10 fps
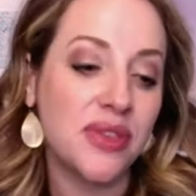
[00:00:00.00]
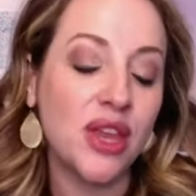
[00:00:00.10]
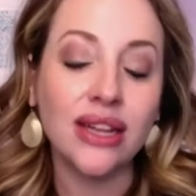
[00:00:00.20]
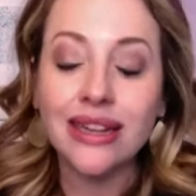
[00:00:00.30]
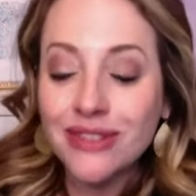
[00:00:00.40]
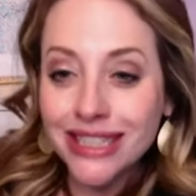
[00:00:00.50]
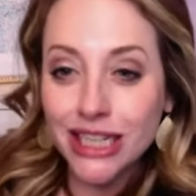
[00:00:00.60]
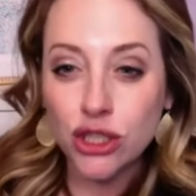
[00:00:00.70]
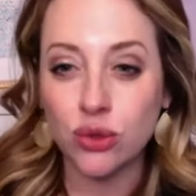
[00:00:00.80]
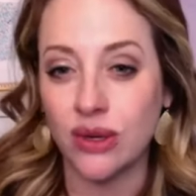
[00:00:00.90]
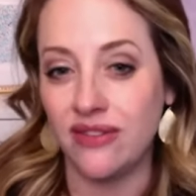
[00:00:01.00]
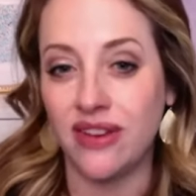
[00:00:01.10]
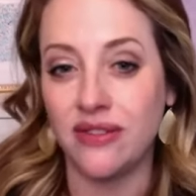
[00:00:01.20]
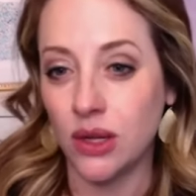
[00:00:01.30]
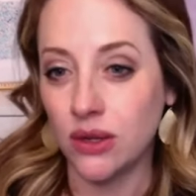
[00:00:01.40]
Yeah, I'd love to send you a
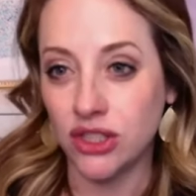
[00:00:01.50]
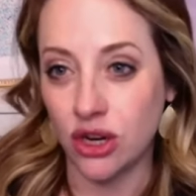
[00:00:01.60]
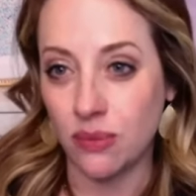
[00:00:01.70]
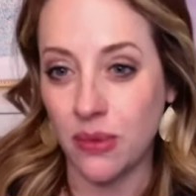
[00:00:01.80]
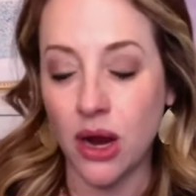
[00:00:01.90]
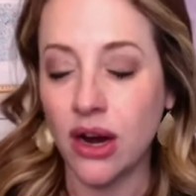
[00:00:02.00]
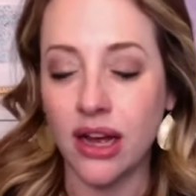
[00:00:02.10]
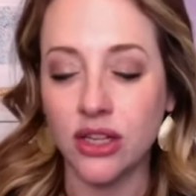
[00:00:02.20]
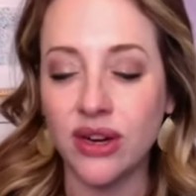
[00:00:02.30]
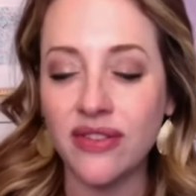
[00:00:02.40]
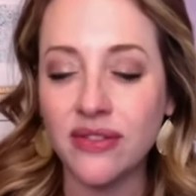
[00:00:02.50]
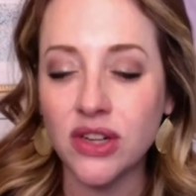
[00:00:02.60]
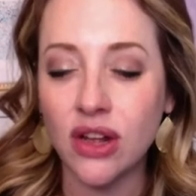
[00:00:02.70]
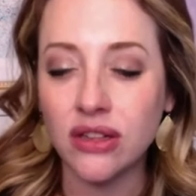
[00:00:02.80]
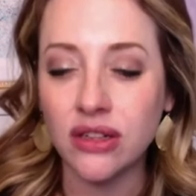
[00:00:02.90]
$25 star or a $25
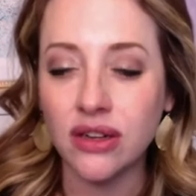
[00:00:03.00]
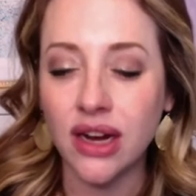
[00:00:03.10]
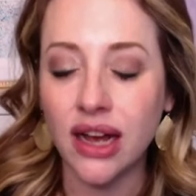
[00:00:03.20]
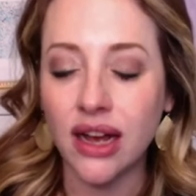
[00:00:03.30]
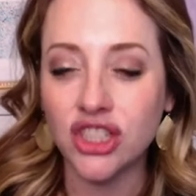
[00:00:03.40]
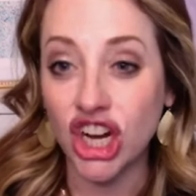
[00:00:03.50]
uh,